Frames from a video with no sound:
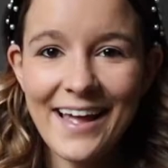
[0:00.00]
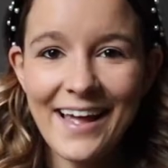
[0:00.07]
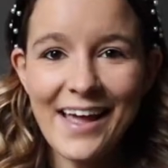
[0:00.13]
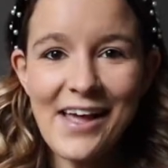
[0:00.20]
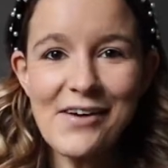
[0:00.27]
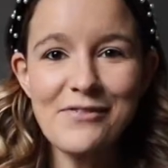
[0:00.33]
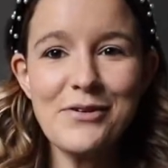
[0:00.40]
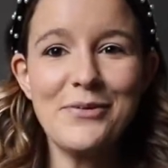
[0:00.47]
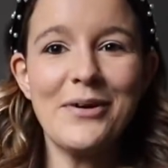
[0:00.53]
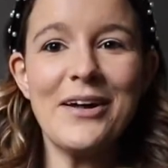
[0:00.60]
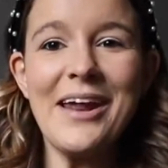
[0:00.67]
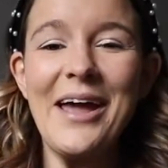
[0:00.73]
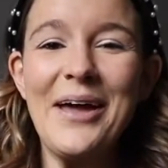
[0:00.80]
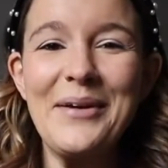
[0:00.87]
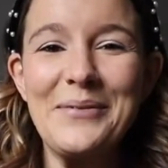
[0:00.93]
Hey everyone,
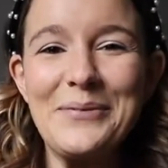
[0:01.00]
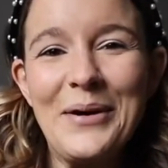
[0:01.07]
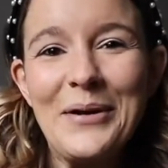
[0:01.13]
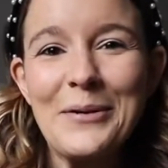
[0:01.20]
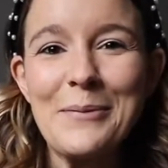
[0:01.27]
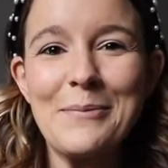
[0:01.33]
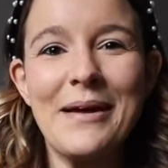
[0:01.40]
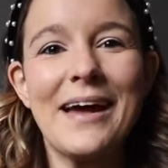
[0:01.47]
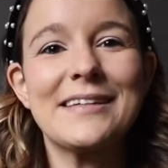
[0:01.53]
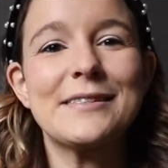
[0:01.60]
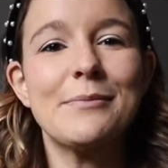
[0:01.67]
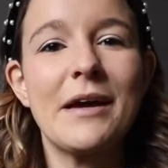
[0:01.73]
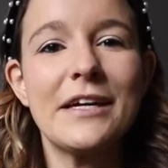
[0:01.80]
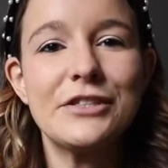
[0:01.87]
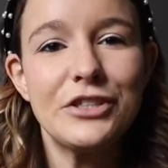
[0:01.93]
and welcome back to
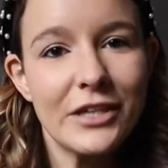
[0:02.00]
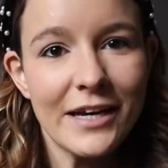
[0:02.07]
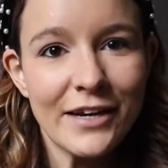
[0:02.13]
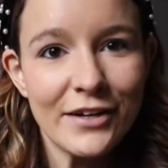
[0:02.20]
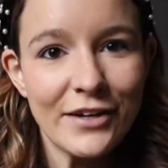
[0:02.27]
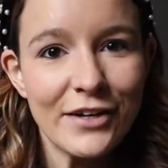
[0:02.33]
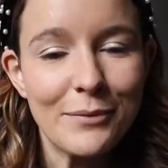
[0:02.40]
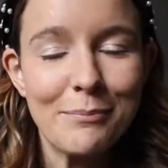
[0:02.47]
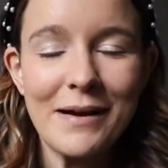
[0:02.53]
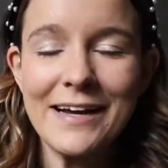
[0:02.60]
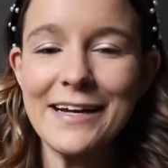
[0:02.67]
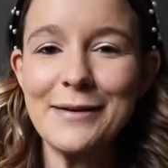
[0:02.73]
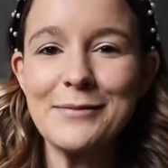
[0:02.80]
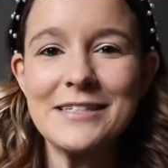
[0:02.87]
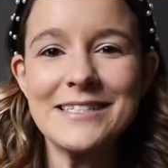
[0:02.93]
my channel. My
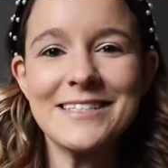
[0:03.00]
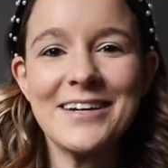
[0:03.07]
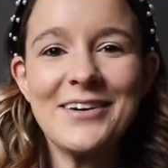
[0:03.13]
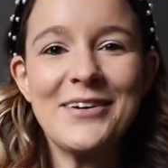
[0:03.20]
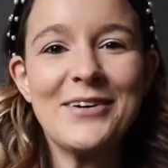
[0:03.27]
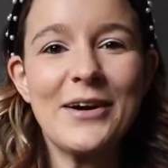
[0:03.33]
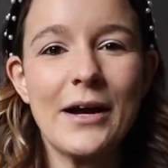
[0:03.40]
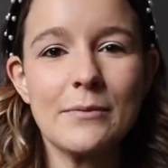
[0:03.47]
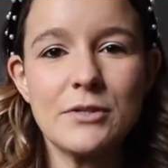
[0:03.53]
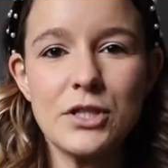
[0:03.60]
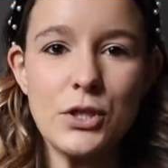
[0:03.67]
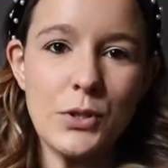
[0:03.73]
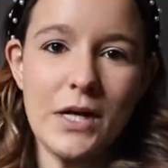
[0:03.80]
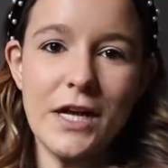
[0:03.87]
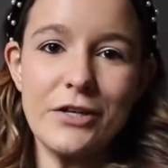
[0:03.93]
name is Taylor. I'm
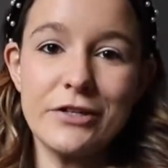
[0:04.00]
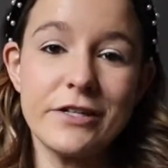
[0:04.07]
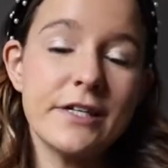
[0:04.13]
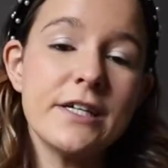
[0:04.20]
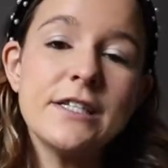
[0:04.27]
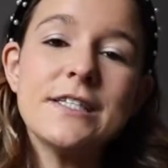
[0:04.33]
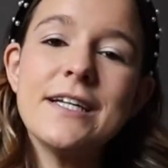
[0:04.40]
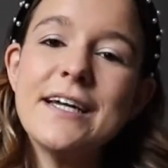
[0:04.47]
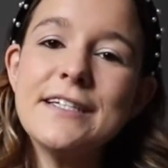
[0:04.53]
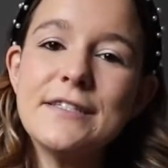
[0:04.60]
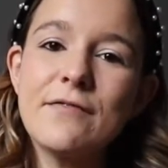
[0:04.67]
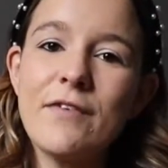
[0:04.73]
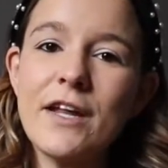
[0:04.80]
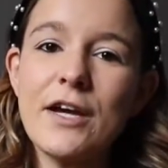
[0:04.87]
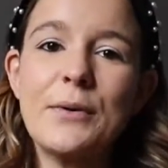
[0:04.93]
so glad you're here. Today's
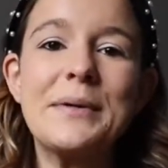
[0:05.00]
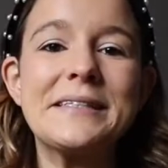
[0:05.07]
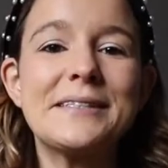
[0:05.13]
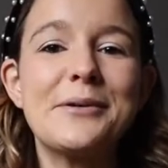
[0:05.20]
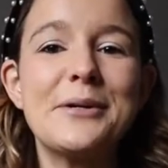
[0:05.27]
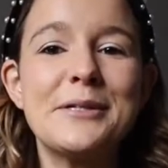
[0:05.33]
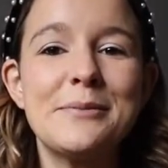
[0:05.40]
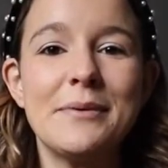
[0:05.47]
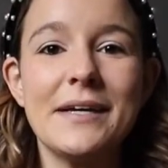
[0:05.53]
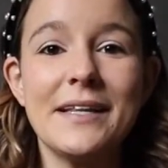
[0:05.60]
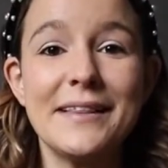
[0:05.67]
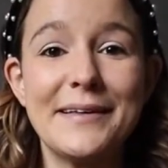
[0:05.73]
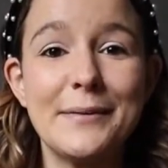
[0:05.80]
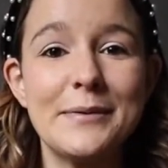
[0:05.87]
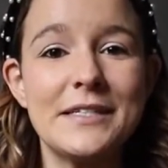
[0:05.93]
video is going to be a
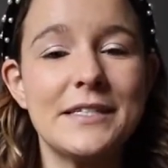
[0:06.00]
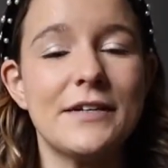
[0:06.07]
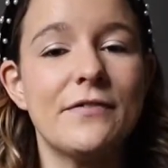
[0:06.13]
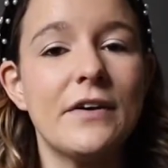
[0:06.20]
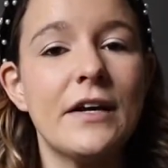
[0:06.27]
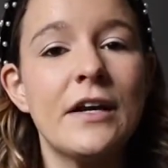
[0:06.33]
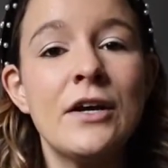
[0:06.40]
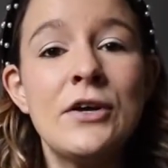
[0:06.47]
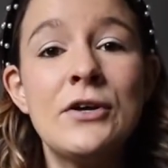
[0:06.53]
little bit different.